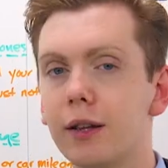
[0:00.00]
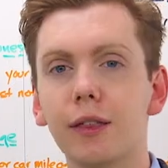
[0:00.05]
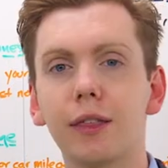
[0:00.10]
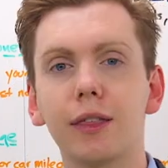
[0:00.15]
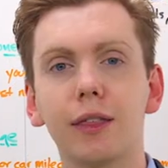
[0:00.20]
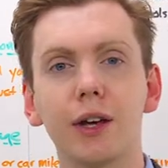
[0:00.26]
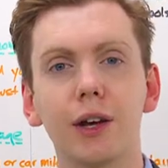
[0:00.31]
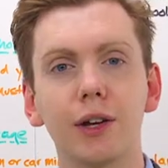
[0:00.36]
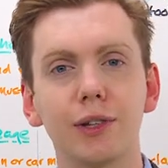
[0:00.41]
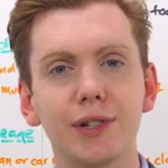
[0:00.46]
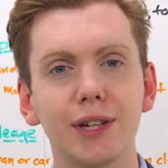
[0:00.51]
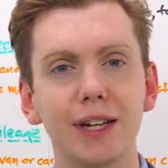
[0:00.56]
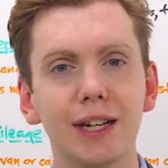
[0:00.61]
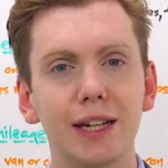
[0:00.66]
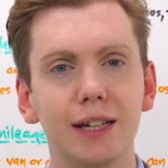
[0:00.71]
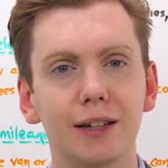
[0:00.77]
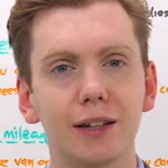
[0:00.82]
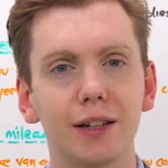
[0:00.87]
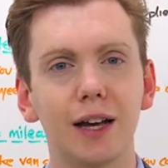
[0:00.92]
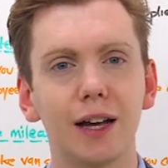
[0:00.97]

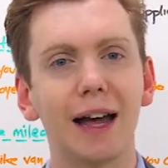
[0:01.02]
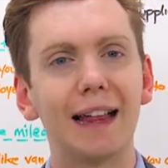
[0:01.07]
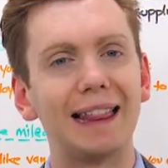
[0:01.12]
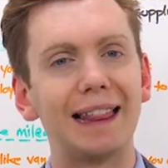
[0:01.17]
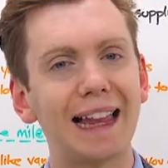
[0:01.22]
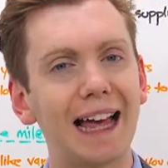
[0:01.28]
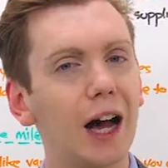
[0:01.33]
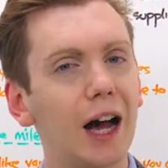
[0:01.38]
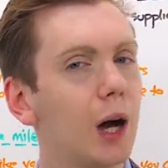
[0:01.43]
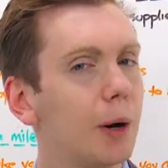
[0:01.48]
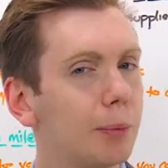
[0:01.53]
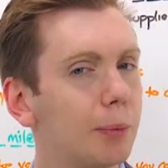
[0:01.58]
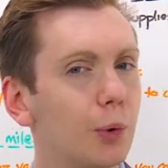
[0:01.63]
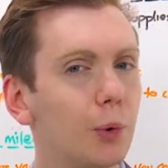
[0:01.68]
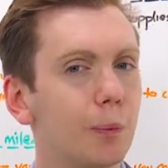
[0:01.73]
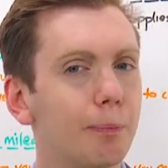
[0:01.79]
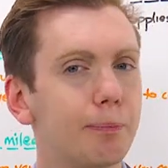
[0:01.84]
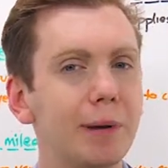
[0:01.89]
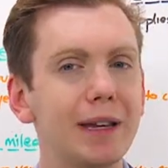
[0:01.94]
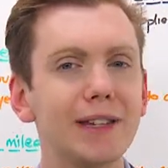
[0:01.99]
13
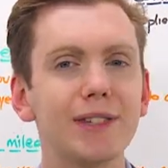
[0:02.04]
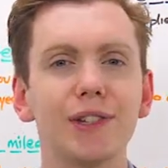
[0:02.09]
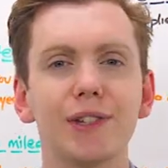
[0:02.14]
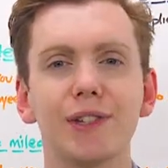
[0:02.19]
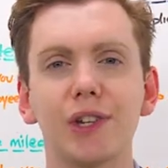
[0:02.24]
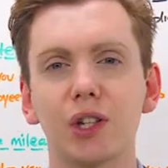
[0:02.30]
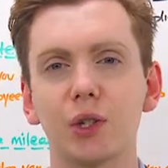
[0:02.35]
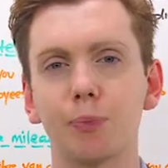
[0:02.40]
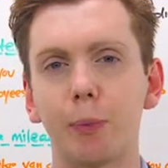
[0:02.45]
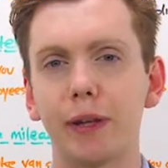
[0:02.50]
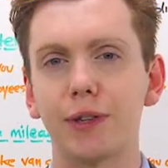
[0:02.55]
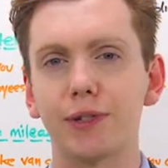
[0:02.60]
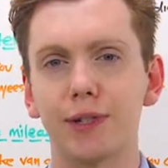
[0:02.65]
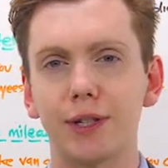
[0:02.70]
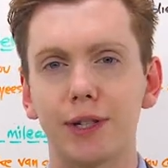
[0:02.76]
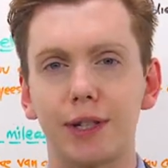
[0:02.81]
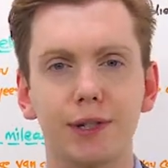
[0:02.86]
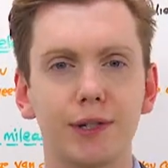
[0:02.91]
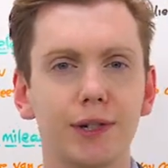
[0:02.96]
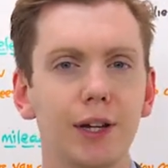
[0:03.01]
allowable business
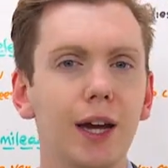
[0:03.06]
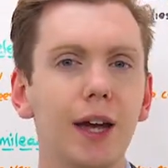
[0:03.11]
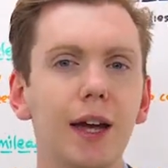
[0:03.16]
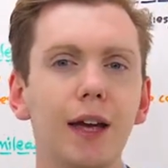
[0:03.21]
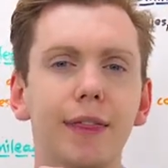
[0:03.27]
expenses